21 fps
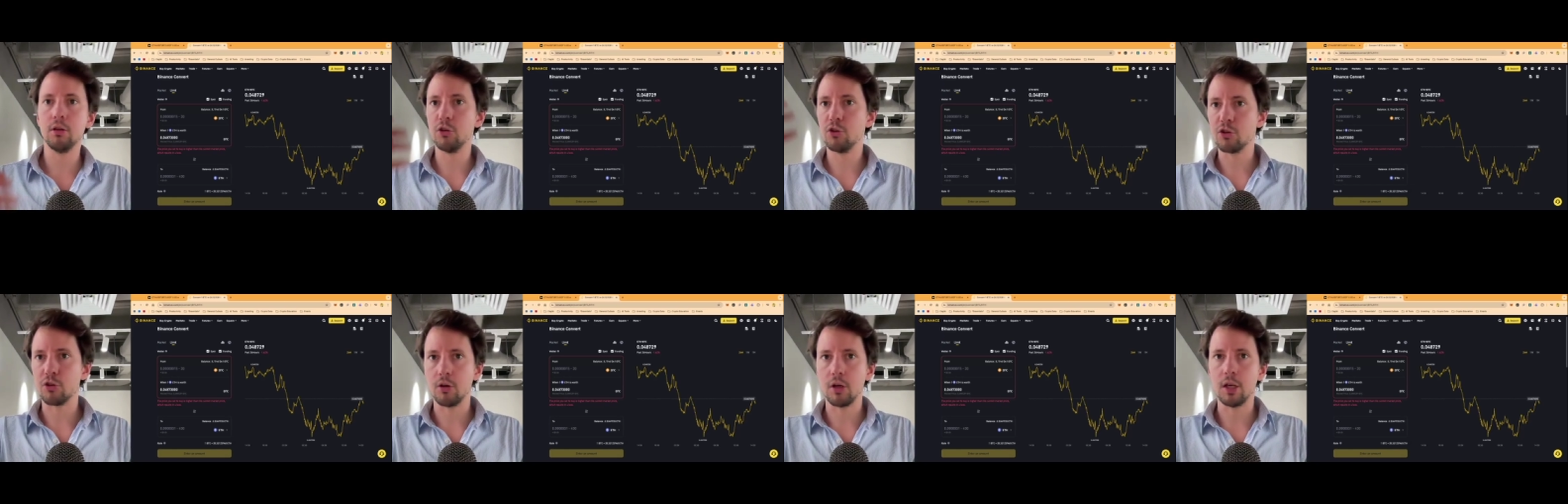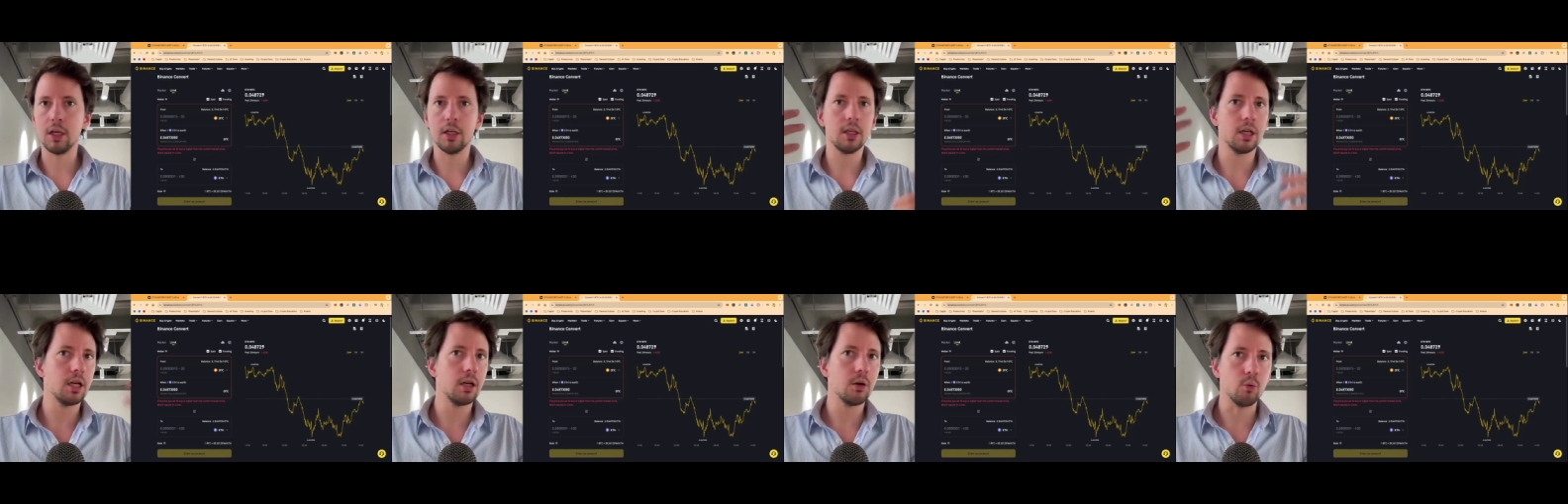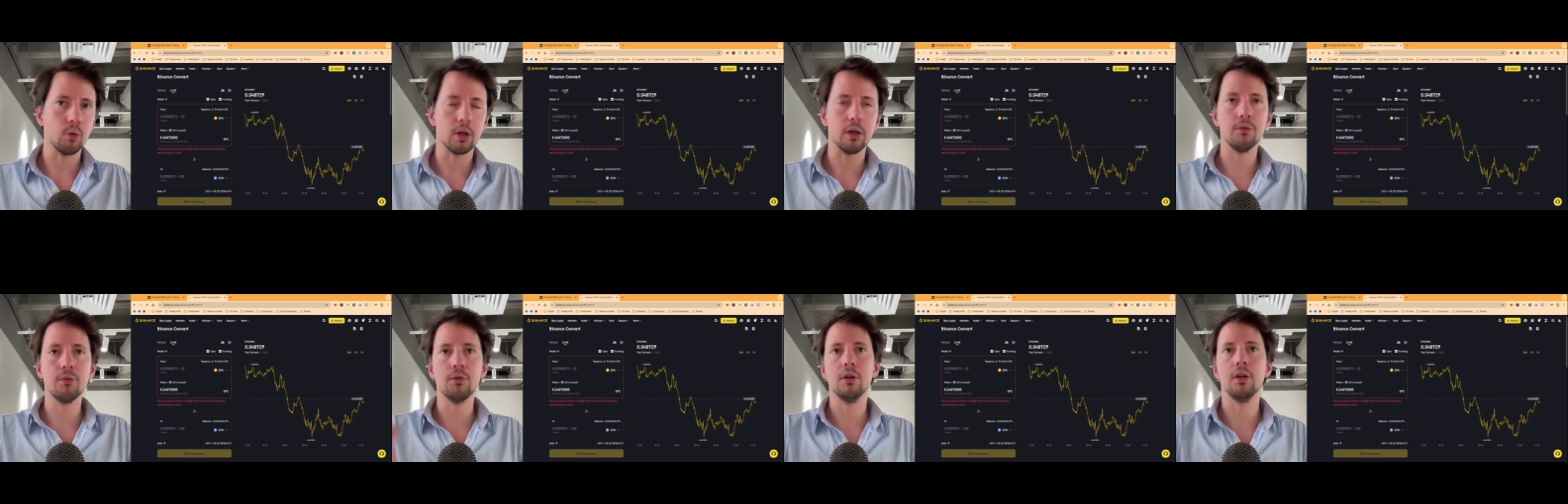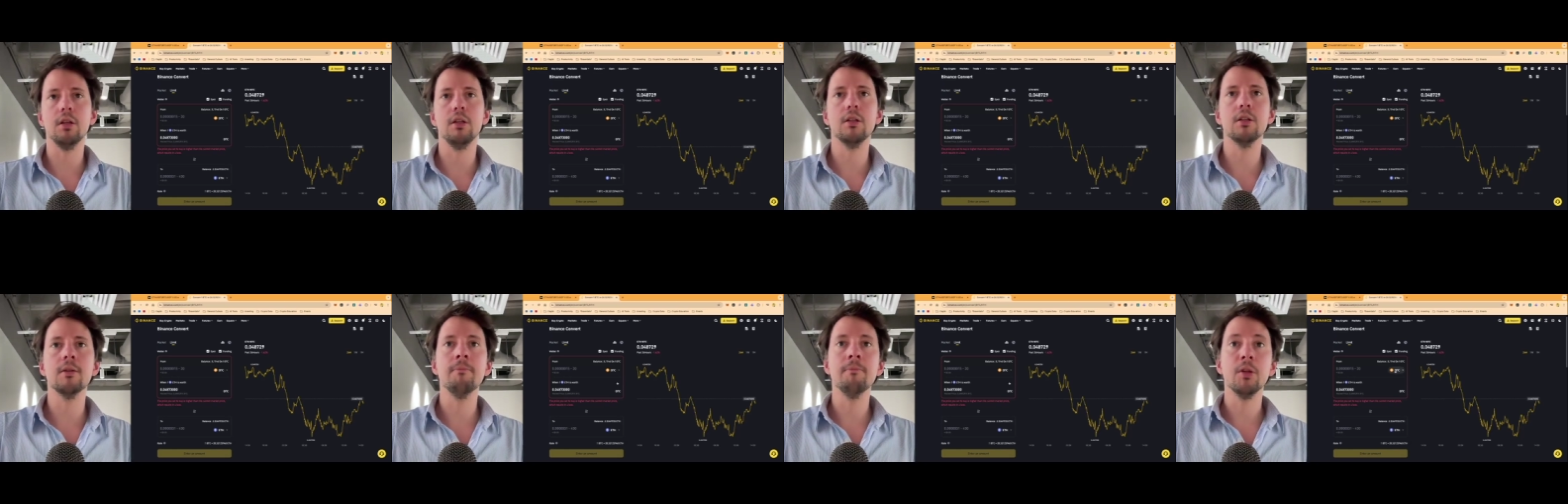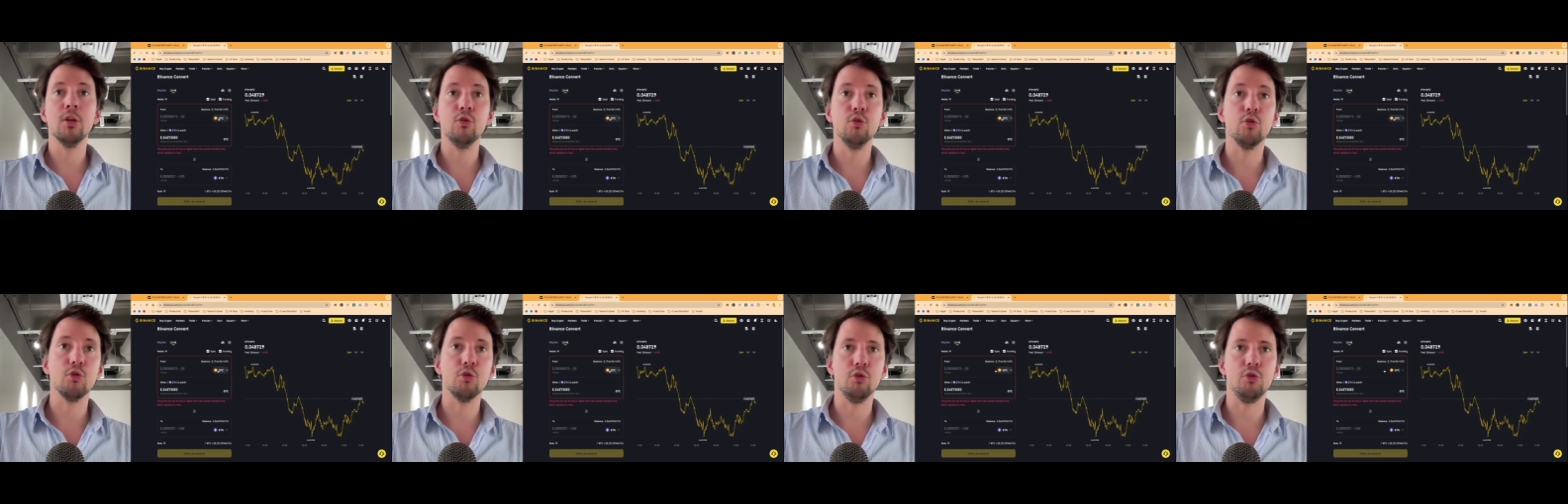Solana, whatever it is,
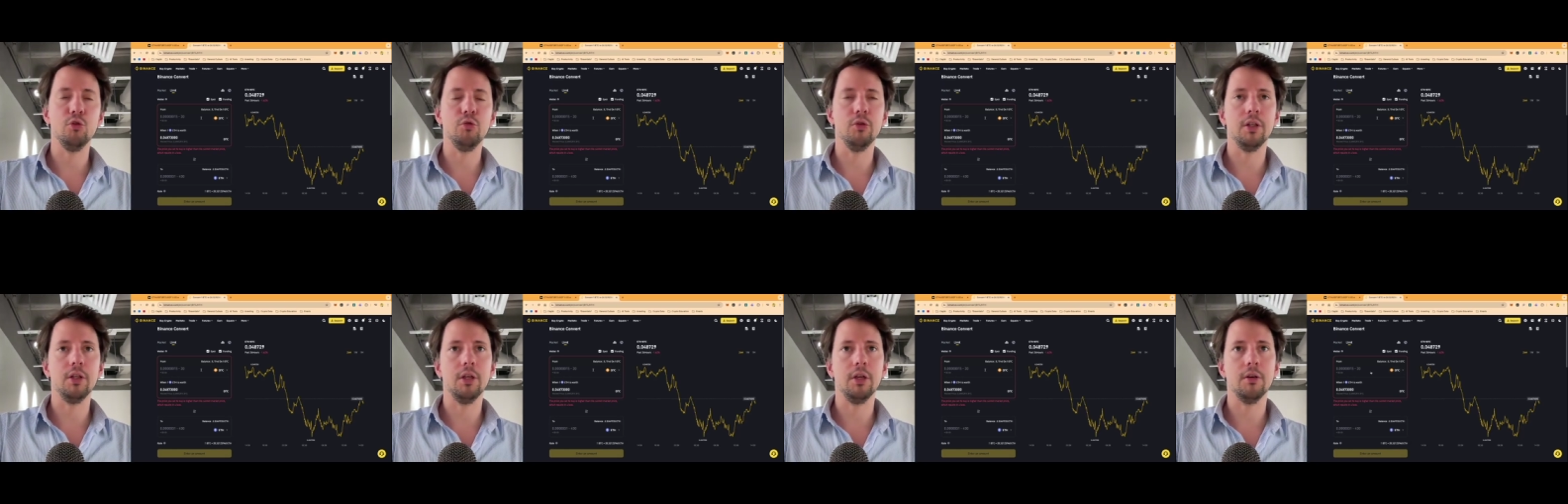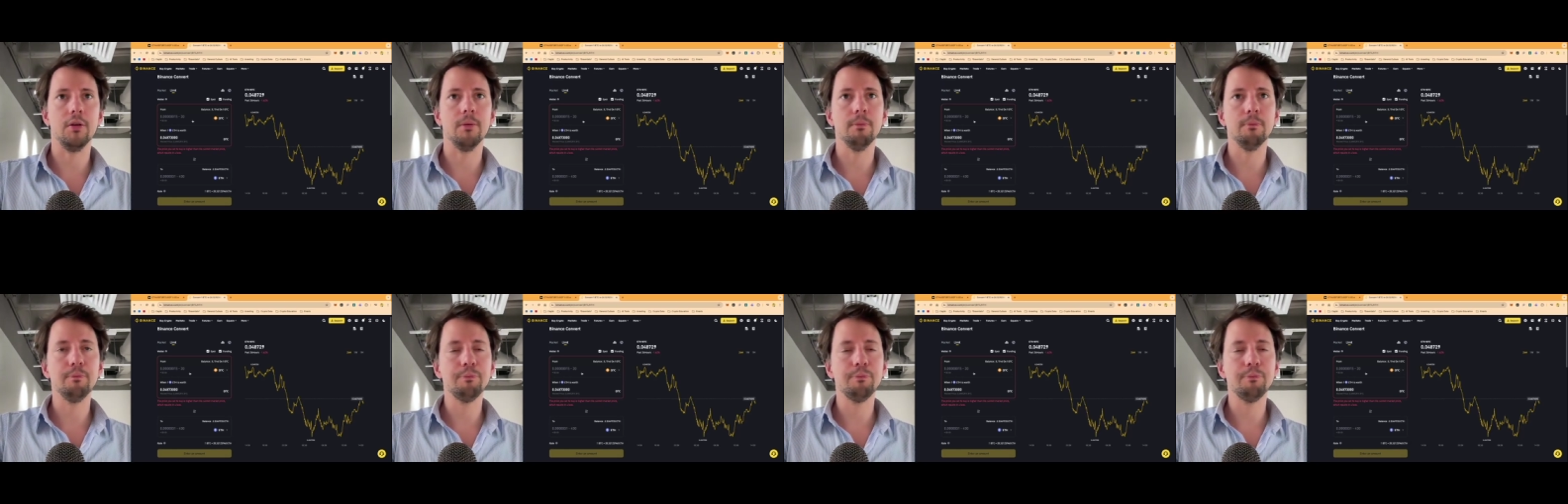you could do it here.